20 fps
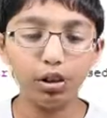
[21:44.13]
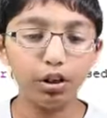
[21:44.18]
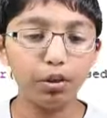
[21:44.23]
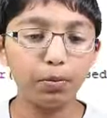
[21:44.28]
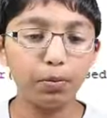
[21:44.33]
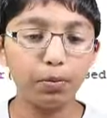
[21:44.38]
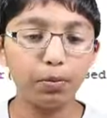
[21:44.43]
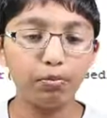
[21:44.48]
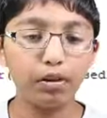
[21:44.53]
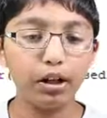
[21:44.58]

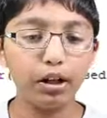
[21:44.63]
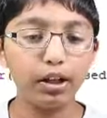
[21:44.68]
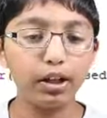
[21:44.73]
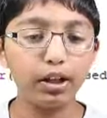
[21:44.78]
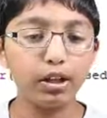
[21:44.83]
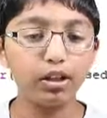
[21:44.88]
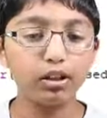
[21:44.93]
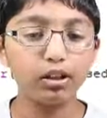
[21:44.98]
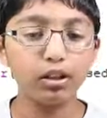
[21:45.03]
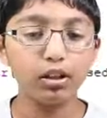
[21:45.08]
Open
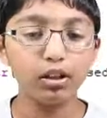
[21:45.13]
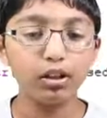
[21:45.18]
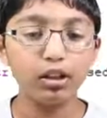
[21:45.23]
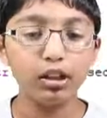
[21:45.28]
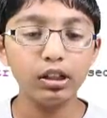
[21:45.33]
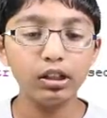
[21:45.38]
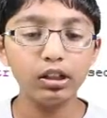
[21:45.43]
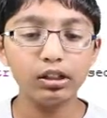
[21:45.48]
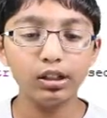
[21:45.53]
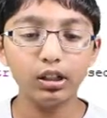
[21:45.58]
brackets,
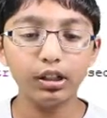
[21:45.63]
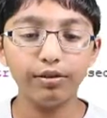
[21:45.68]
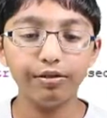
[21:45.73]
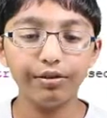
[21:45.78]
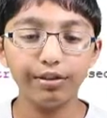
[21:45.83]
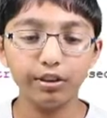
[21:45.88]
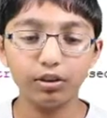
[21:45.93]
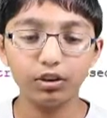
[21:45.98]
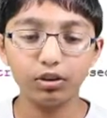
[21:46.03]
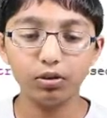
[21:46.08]

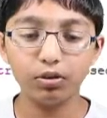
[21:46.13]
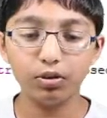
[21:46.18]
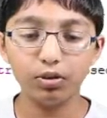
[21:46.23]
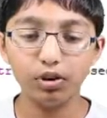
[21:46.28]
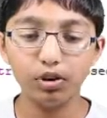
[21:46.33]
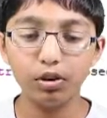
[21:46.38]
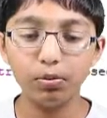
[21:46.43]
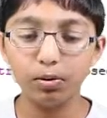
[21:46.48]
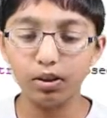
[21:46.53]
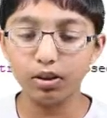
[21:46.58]
self underscore
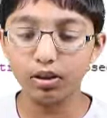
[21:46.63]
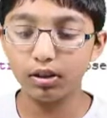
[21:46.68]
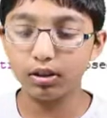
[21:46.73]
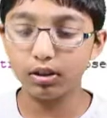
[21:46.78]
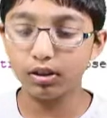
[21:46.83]
job.